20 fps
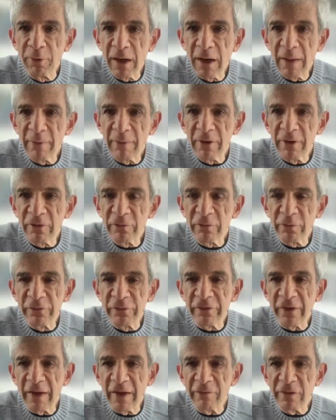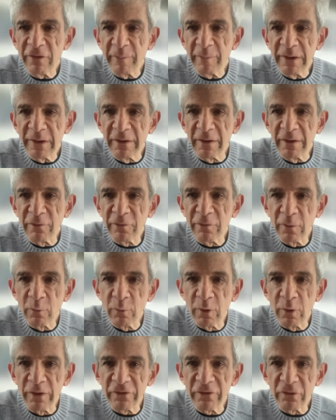Will parameters for safety be
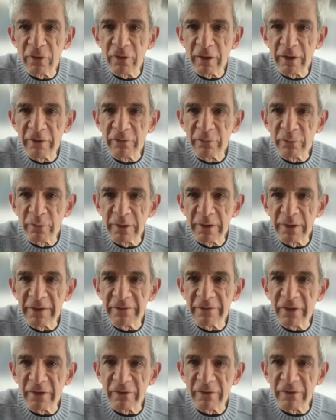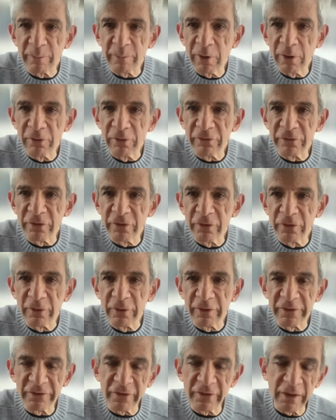different once drug is released as
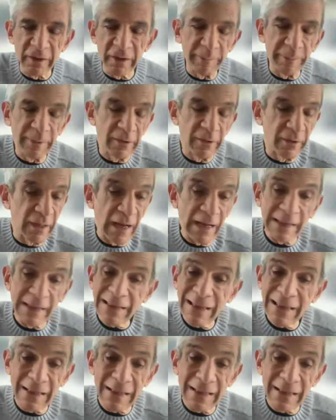opposed to during study period?